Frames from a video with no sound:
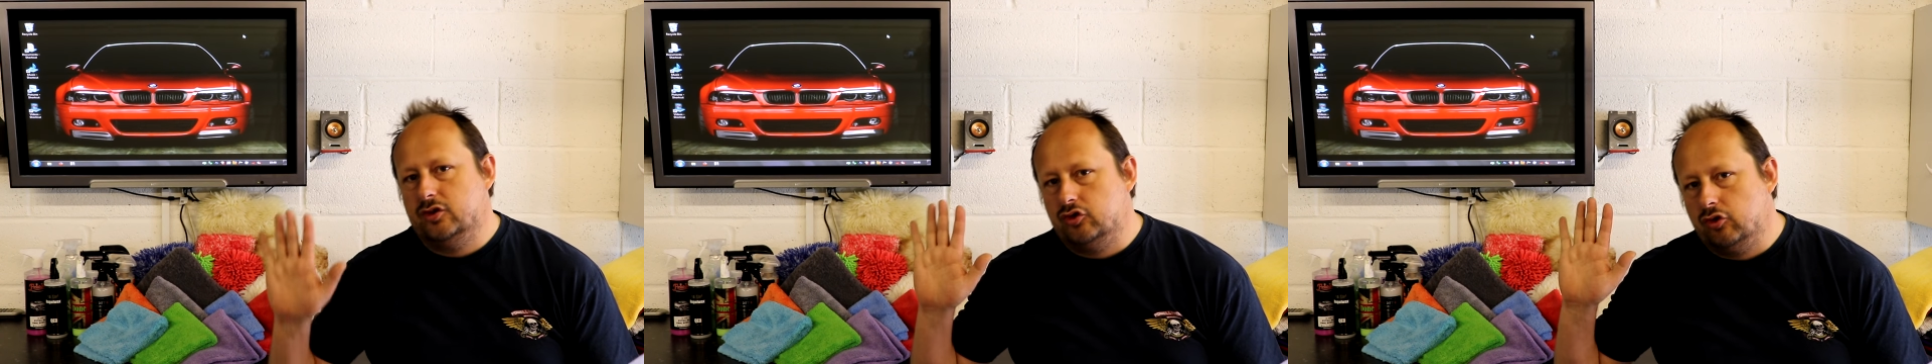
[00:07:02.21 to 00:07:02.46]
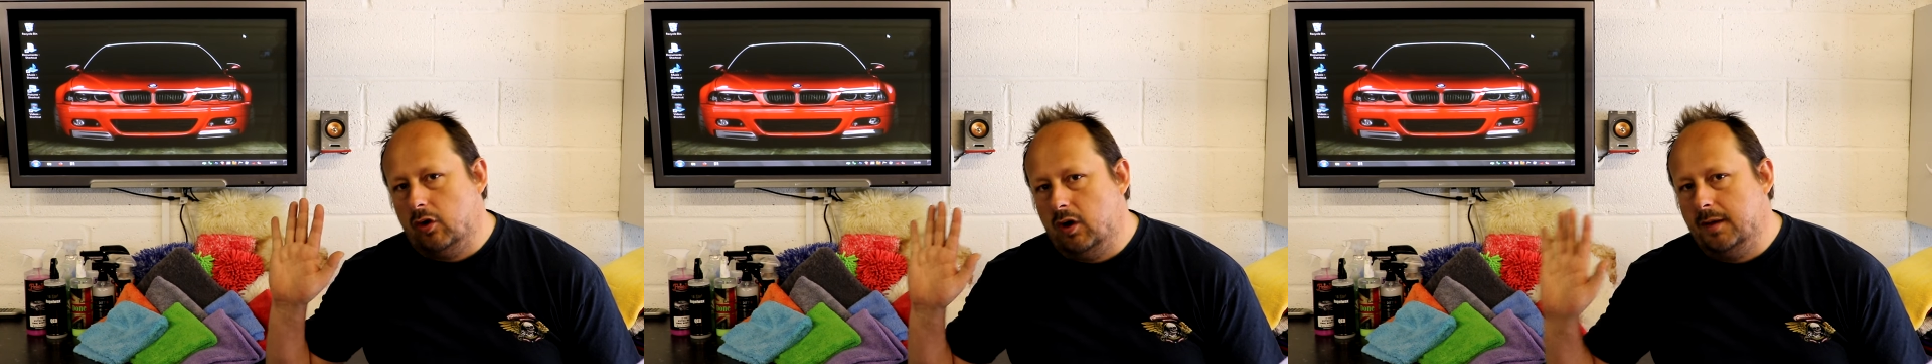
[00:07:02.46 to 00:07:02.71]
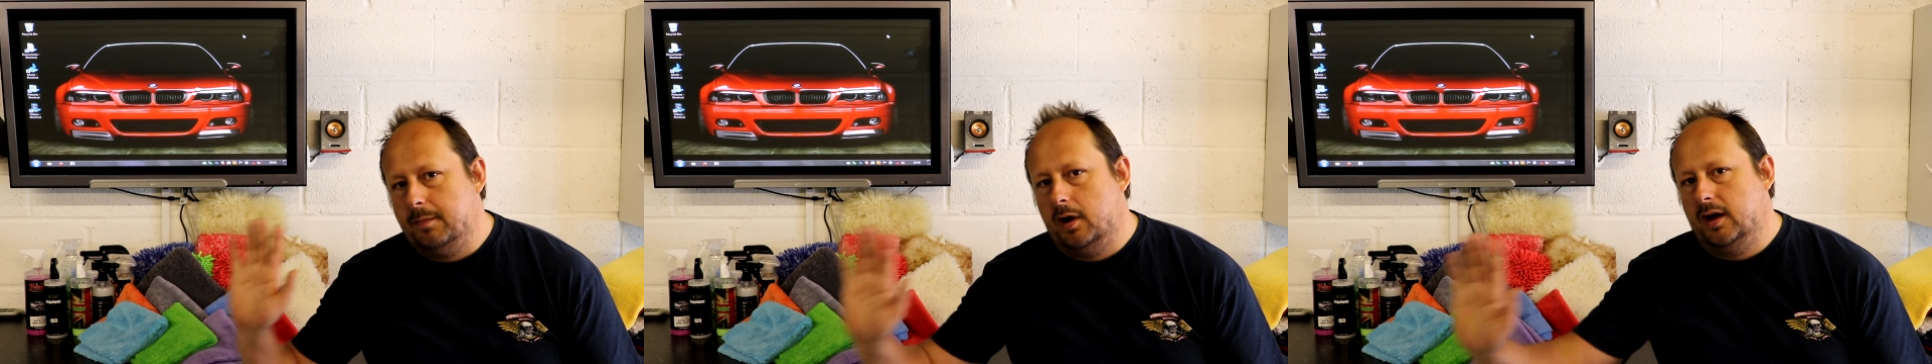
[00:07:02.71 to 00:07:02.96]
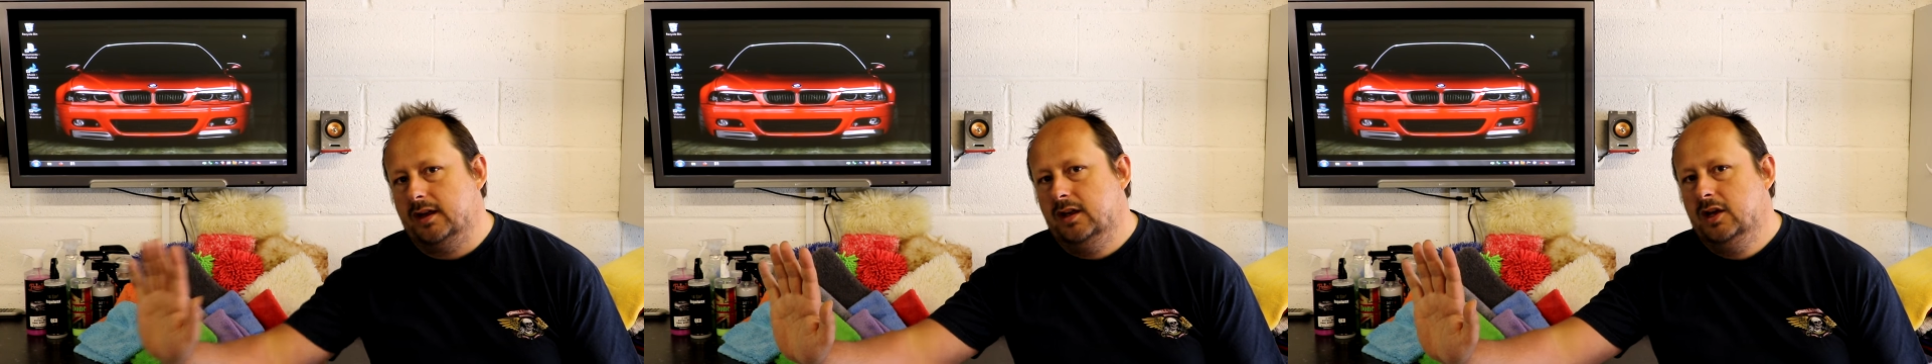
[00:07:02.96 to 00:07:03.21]
to dry
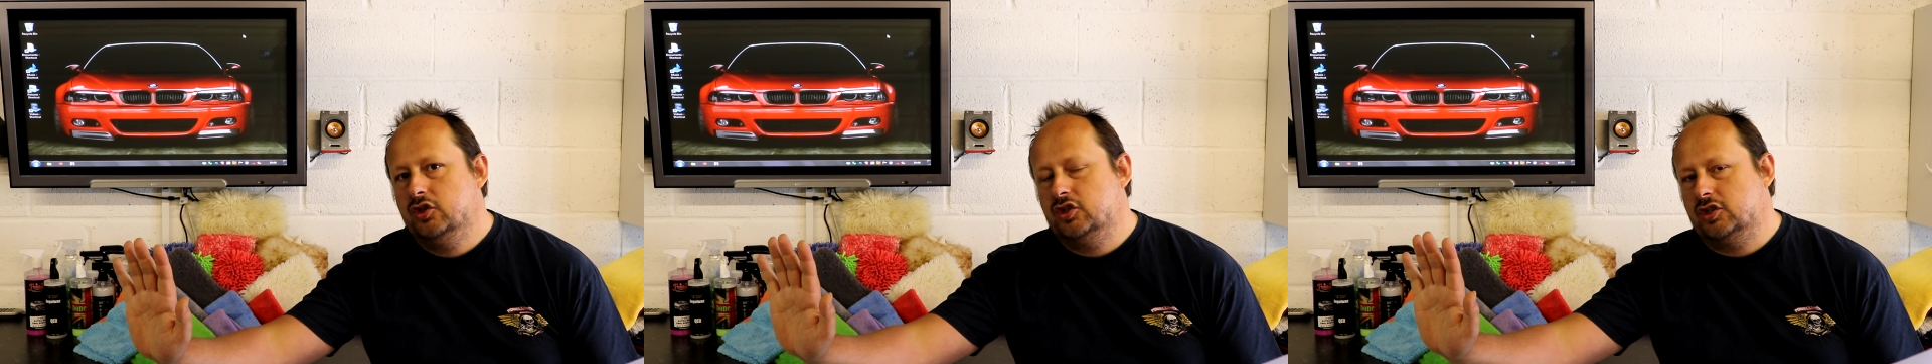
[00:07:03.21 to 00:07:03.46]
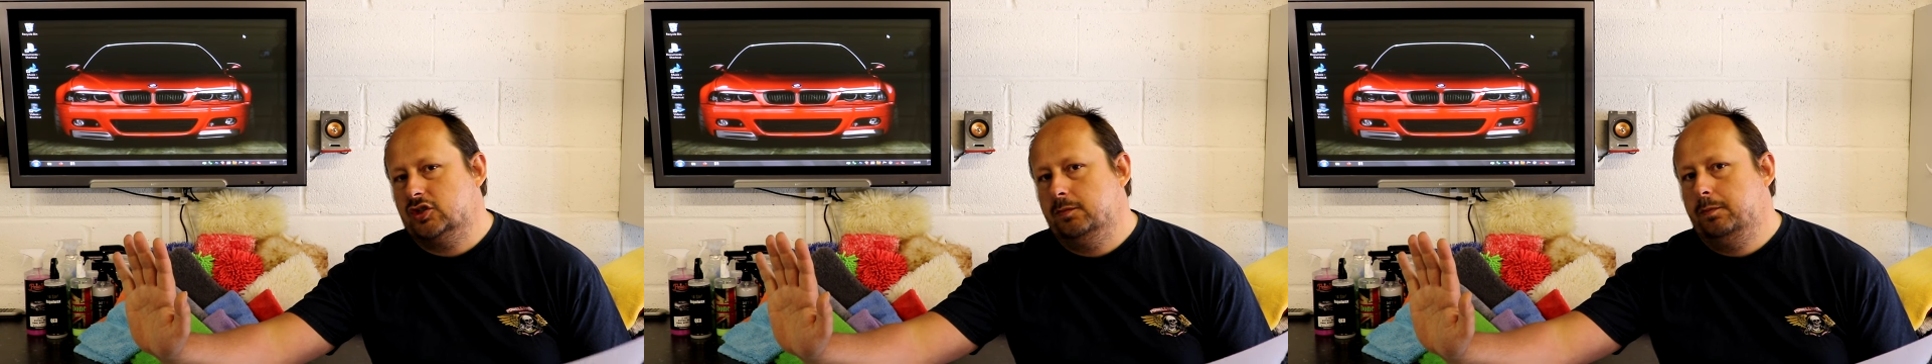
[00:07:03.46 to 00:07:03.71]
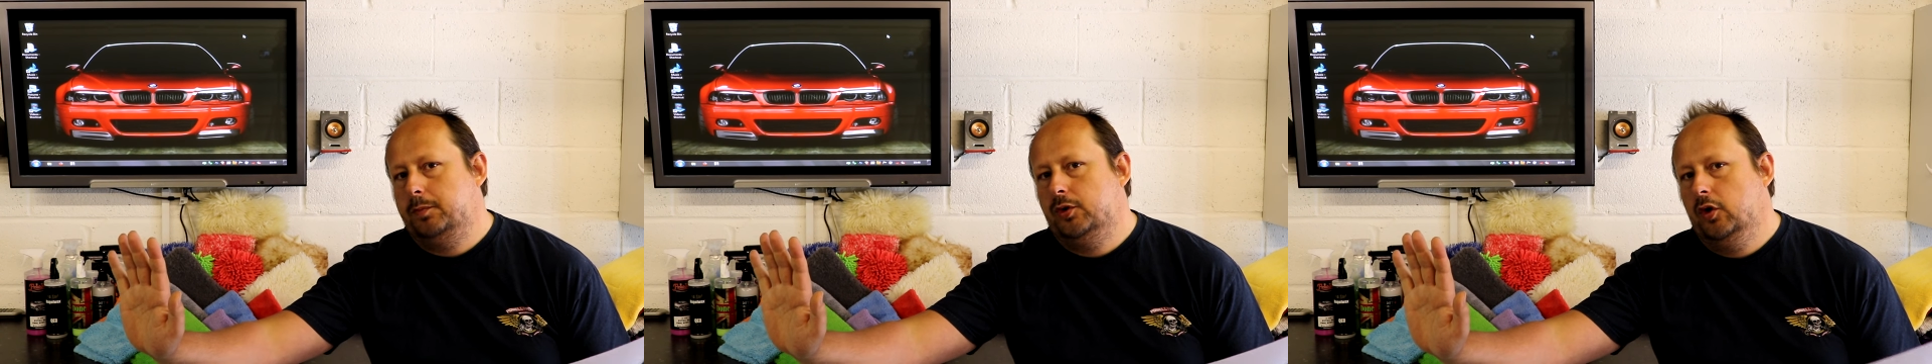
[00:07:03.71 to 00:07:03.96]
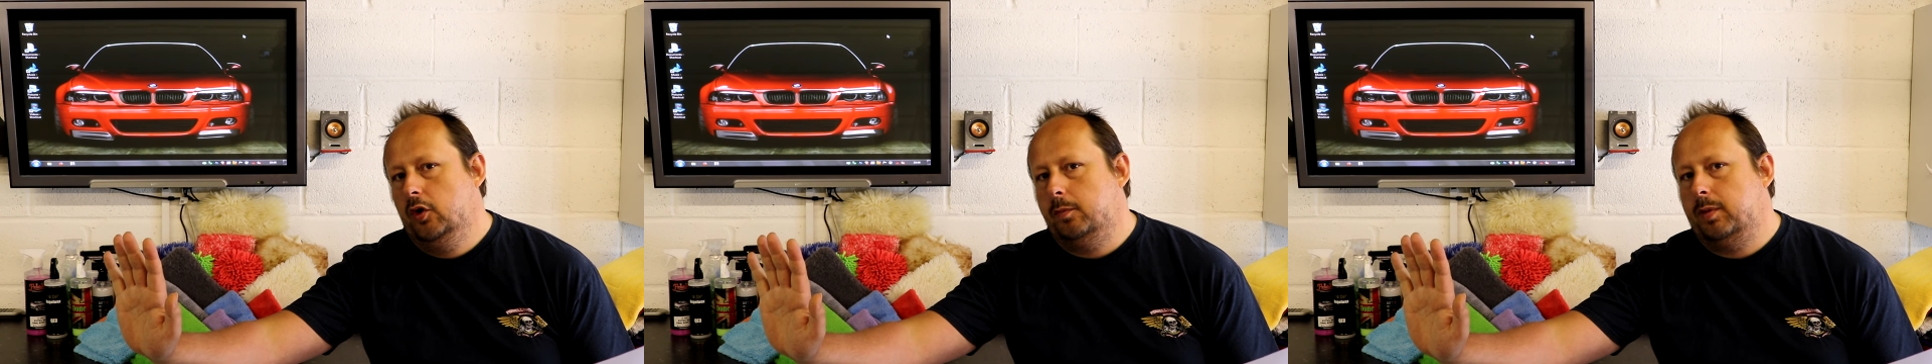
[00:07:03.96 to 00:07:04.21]
by just pure